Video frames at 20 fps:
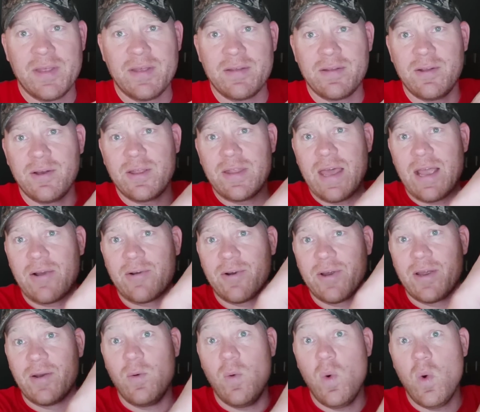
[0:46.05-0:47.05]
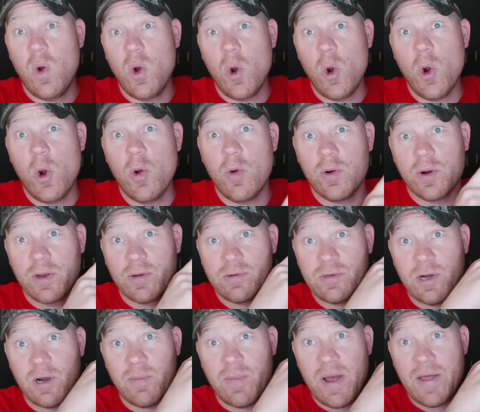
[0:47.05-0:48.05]
Look at that green. Woo, we're going to
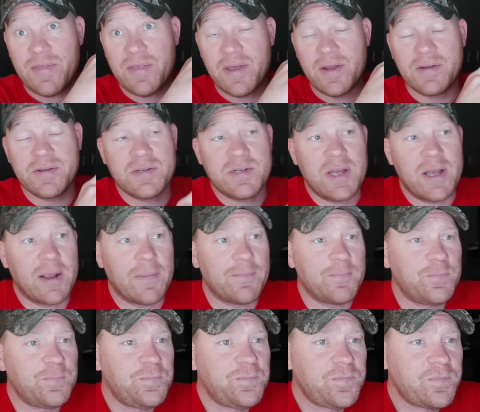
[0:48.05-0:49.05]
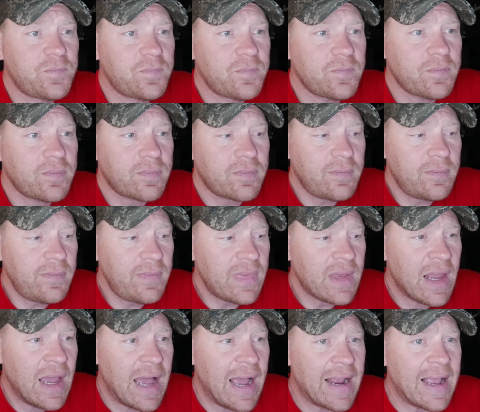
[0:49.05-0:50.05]
talk about that in a second.
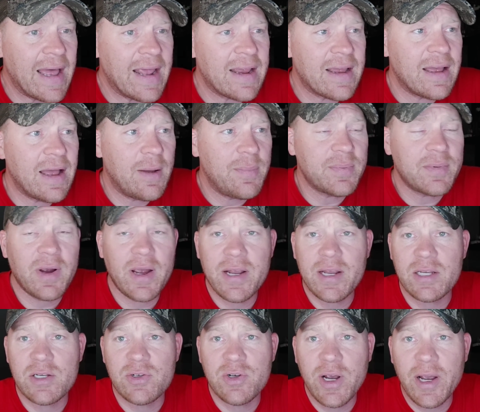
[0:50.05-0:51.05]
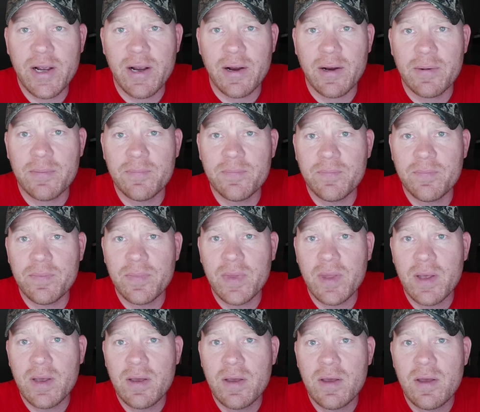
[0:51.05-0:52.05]
I got an upgraded trigger
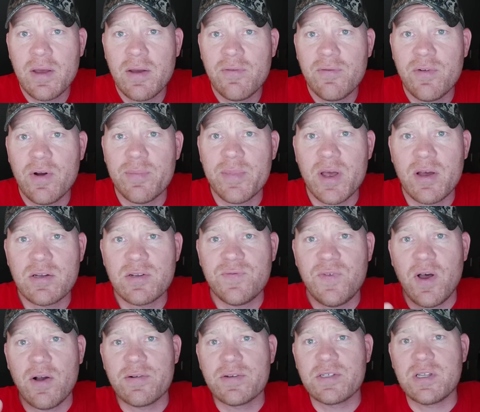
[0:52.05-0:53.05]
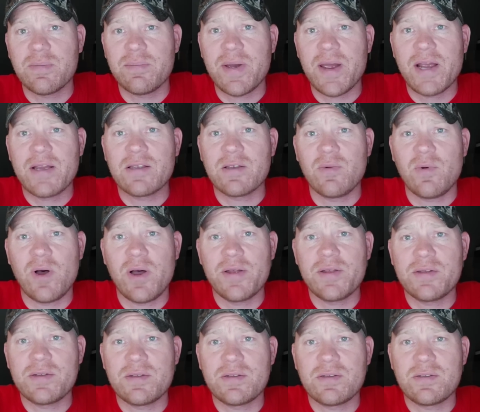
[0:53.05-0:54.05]
from those folks that make the
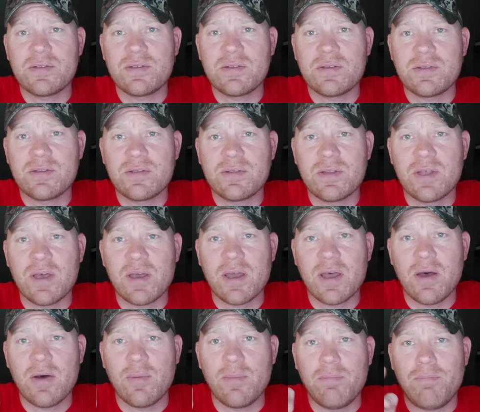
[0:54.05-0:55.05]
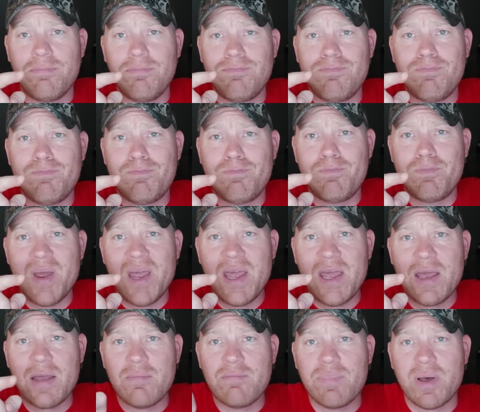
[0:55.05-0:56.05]
ones that go
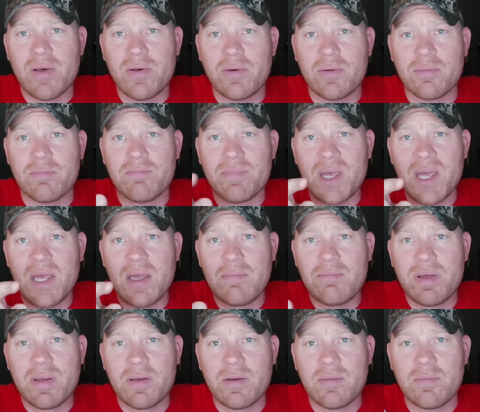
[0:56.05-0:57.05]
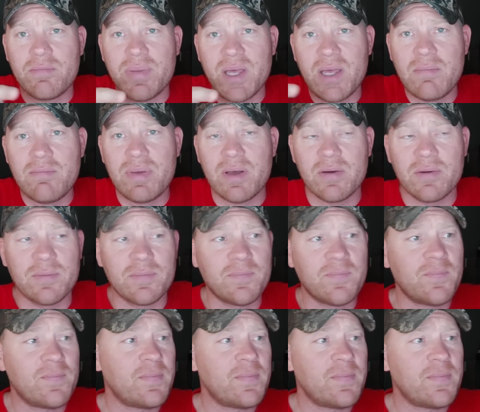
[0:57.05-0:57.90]
bing, boom, bing, boom, bing, boom.